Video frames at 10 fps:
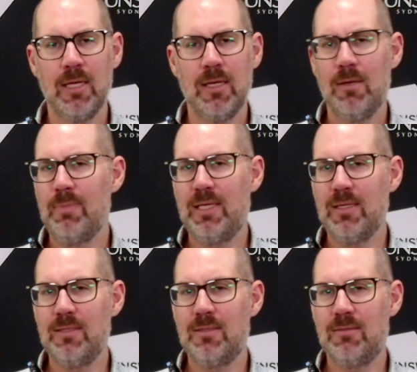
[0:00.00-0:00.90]

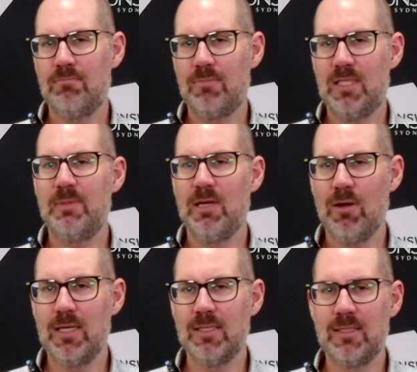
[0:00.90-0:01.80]
Because, to be
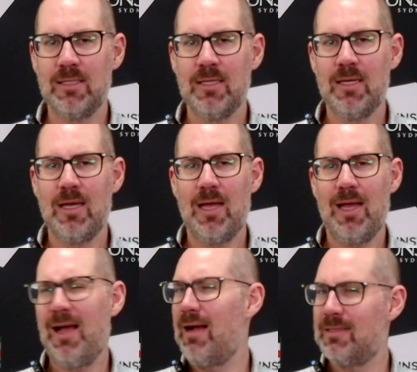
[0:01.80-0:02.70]
honest,
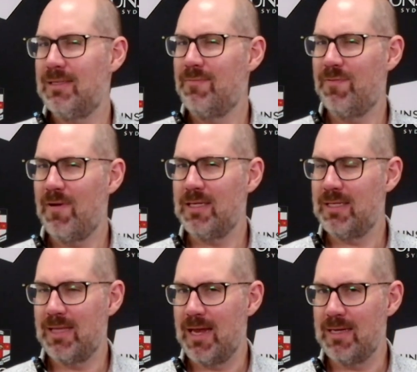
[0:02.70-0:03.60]
I didn't find it
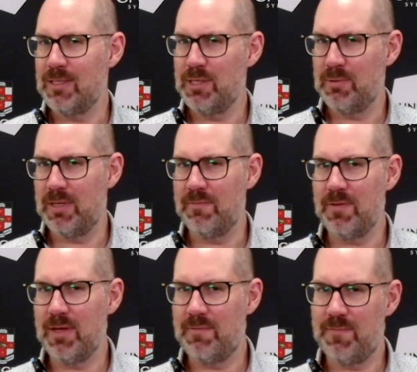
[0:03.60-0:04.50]
that intuitive
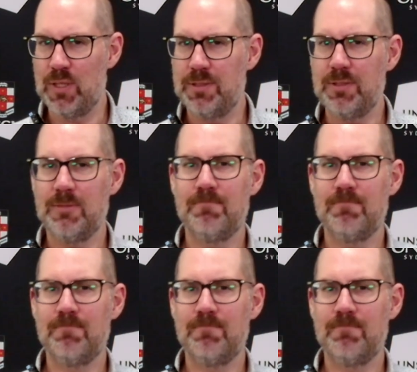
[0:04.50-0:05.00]
at first.